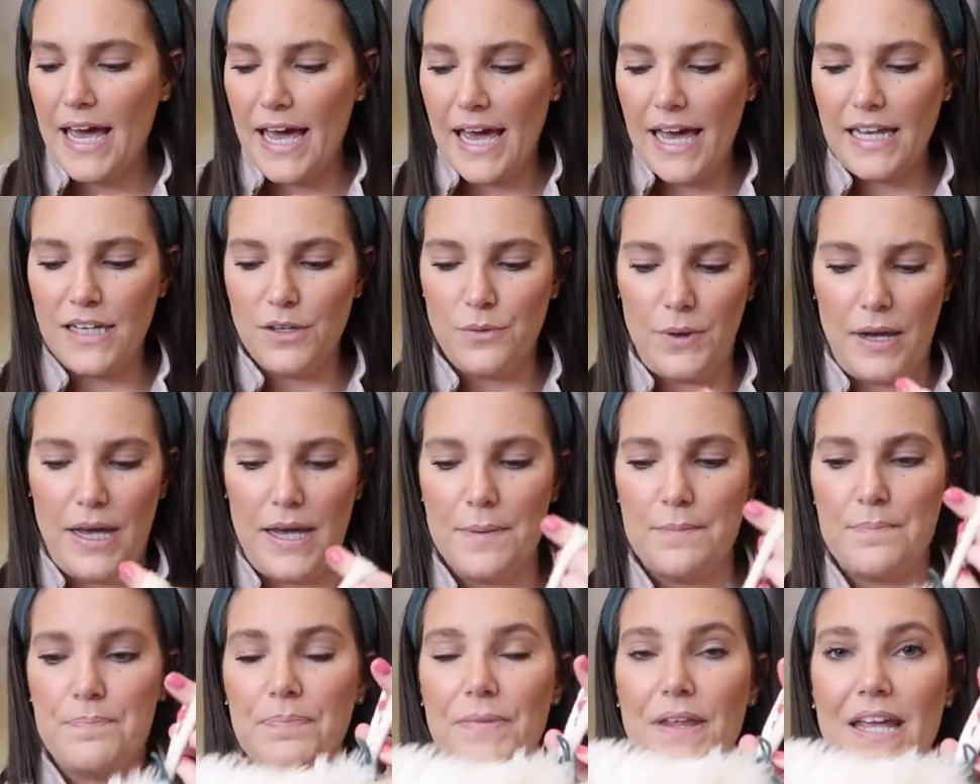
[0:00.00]

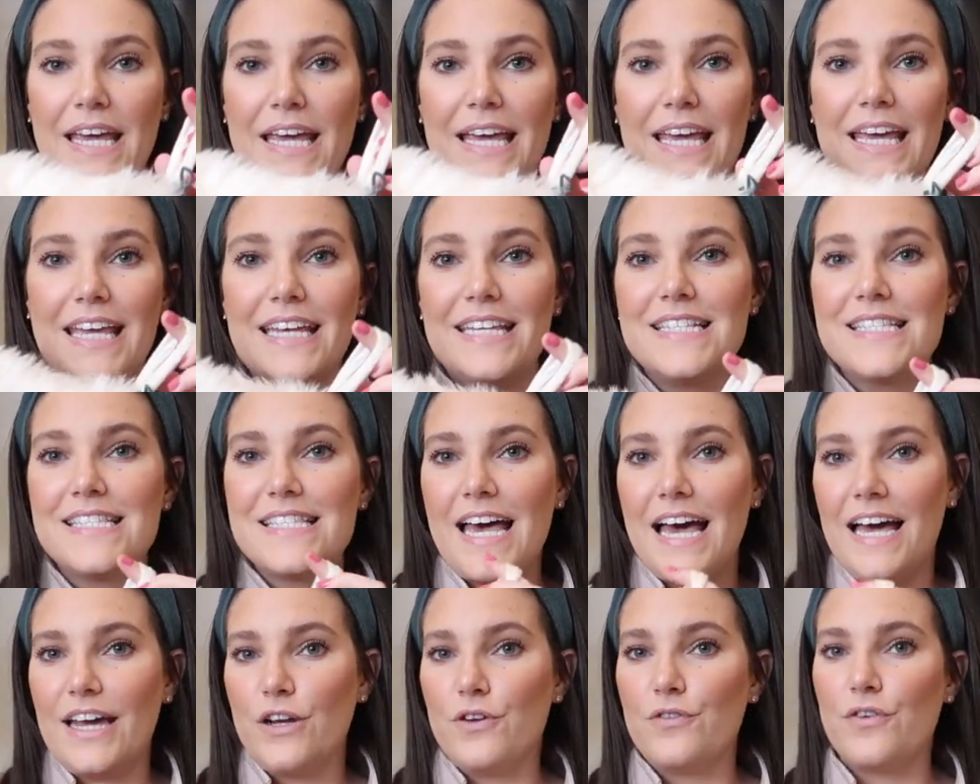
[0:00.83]
Anyway,
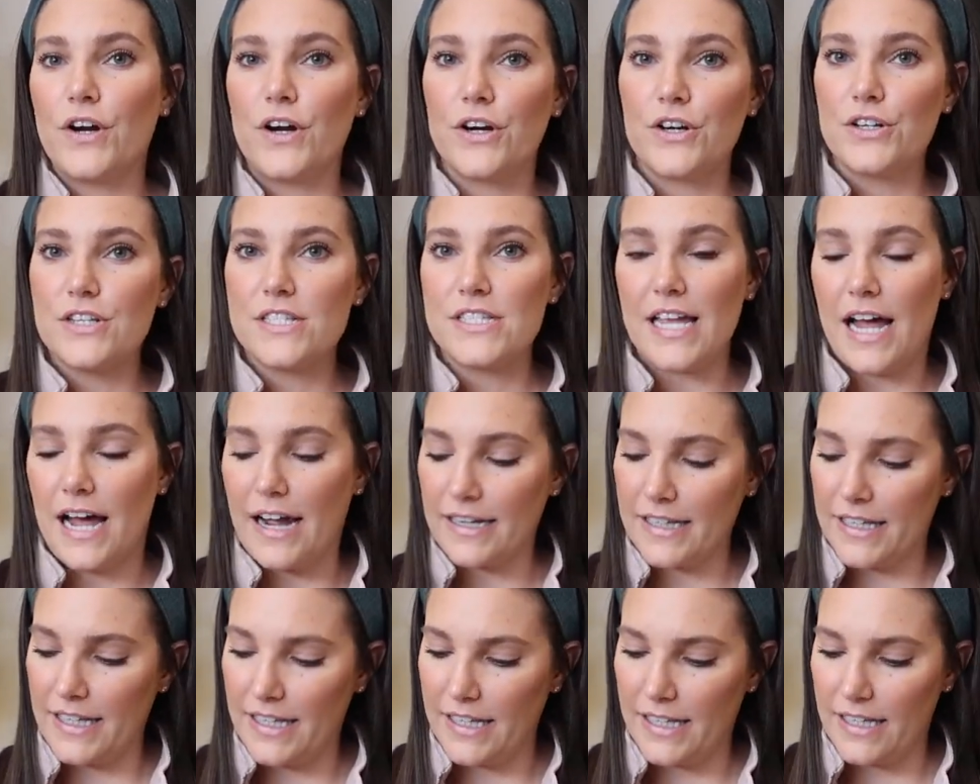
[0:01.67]
inside of her
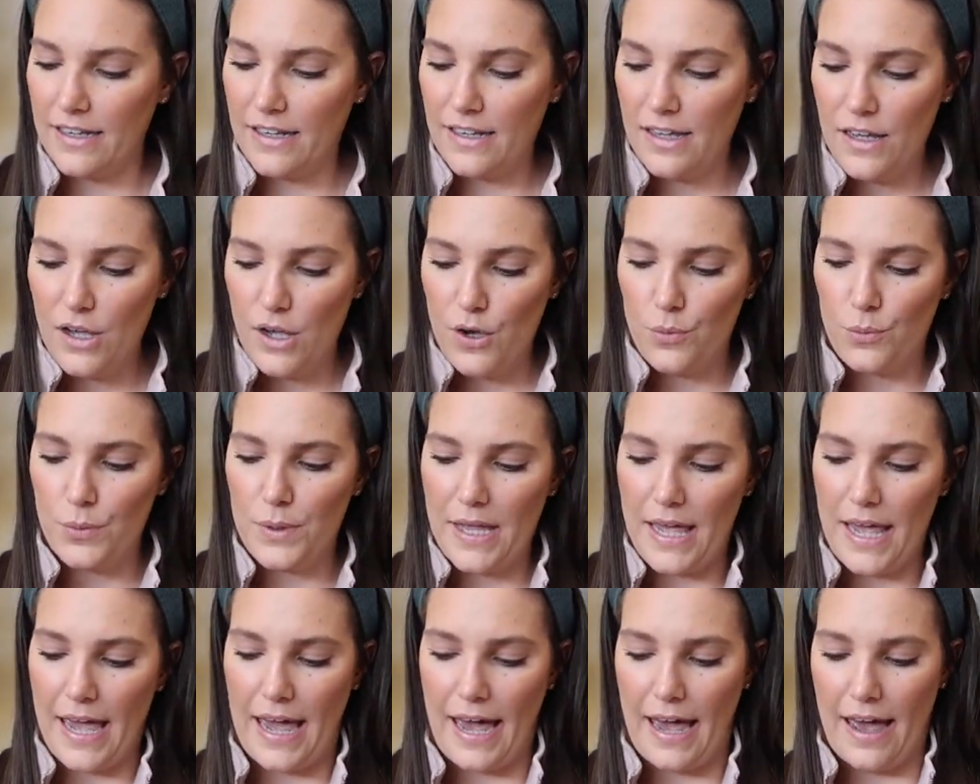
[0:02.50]
stocking, we
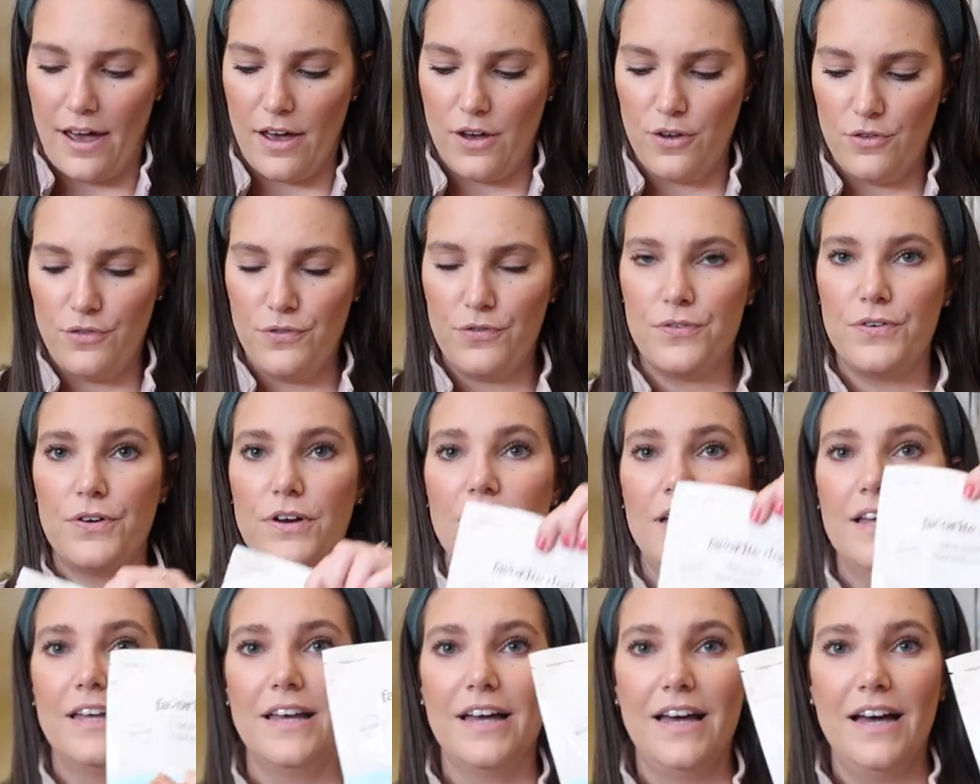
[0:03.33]
have
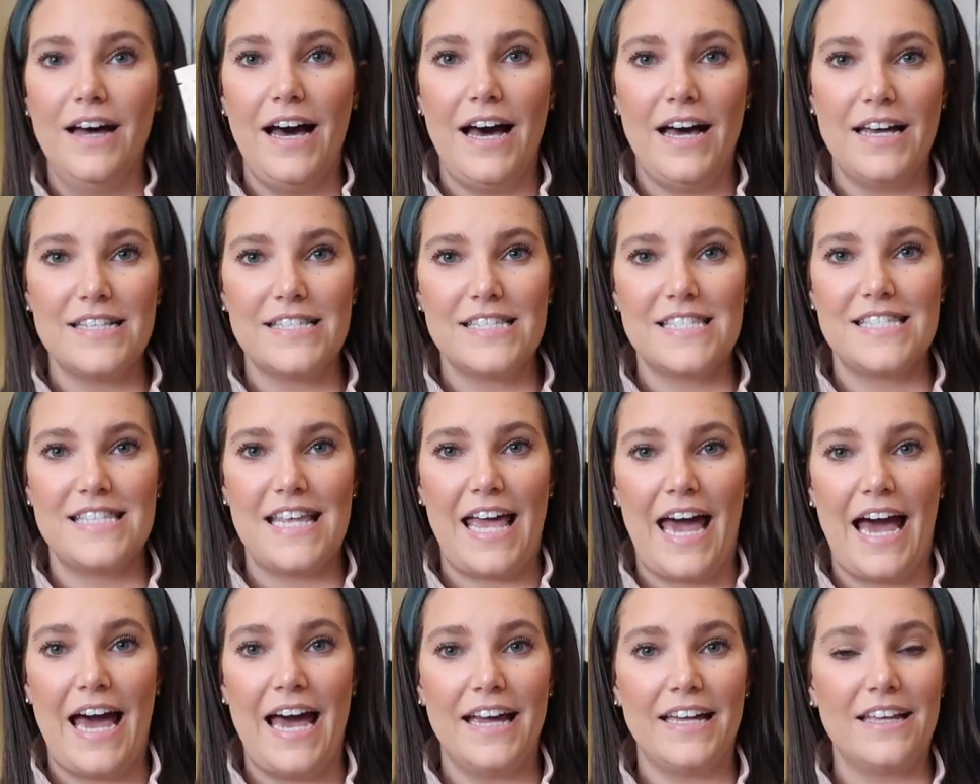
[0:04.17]
a
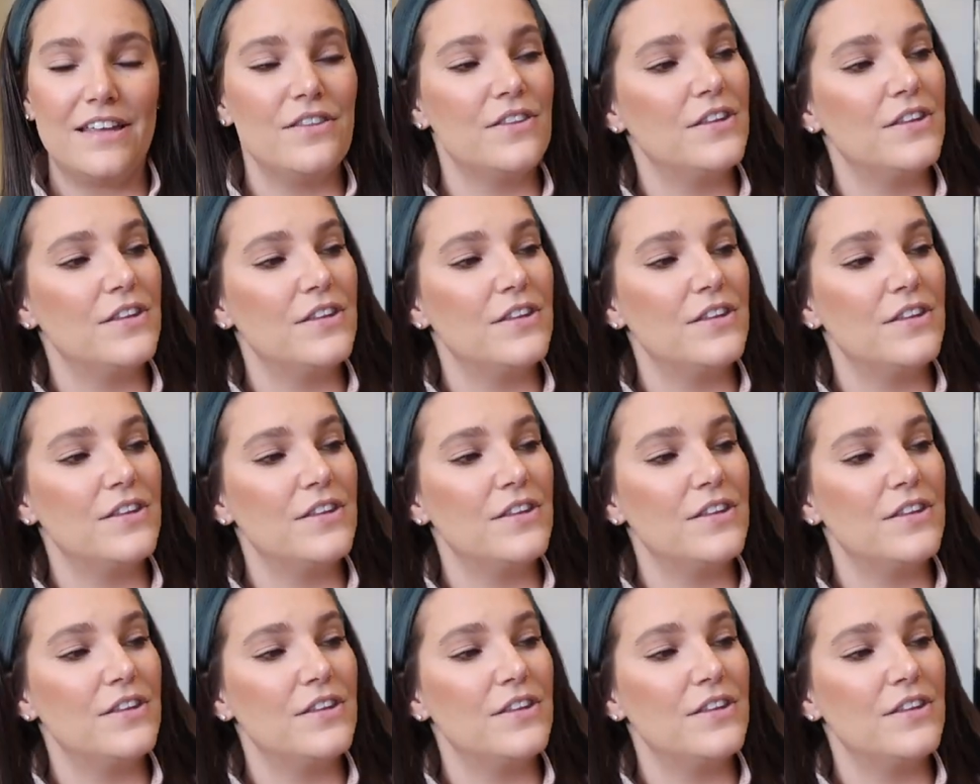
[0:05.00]
snack.